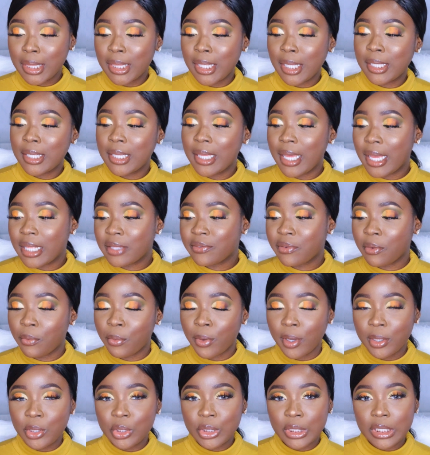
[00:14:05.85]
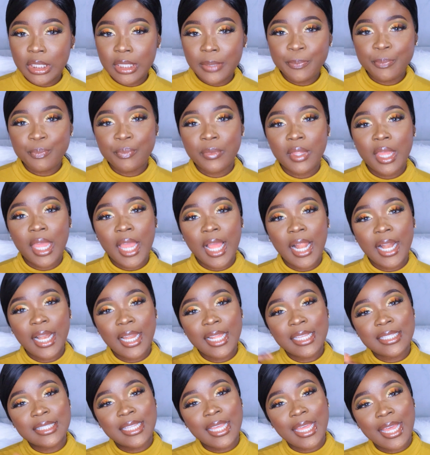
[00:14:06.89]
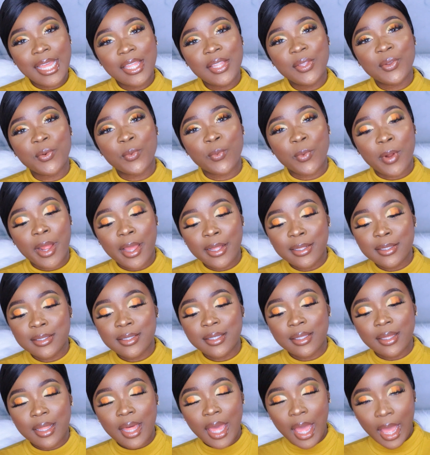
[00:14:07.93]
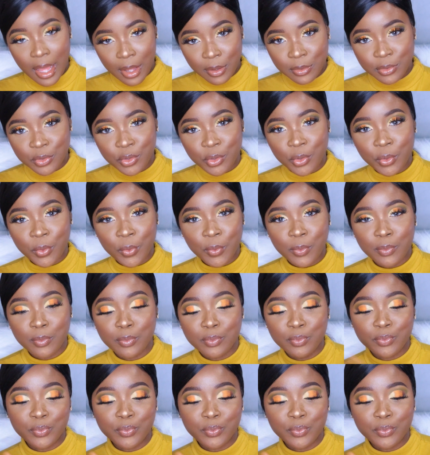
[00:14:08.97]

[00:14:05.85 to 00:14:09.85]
Thank you guys for watching, and let's head right to the outro.